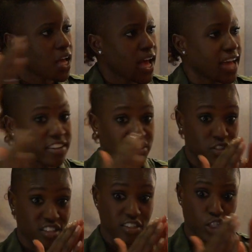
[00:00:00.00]
and
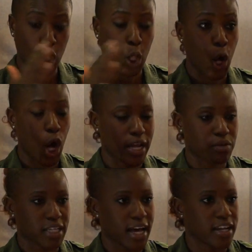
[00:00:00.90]
she did this long, and I
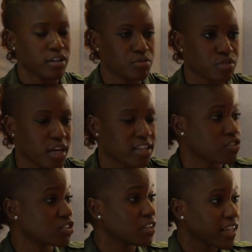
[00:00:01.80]
was like, how do you do?
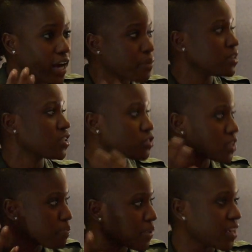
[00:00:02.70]
And she like I would
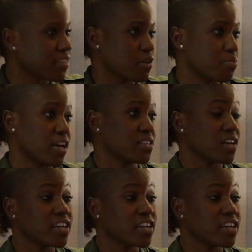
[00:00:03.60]
literally pick their brains.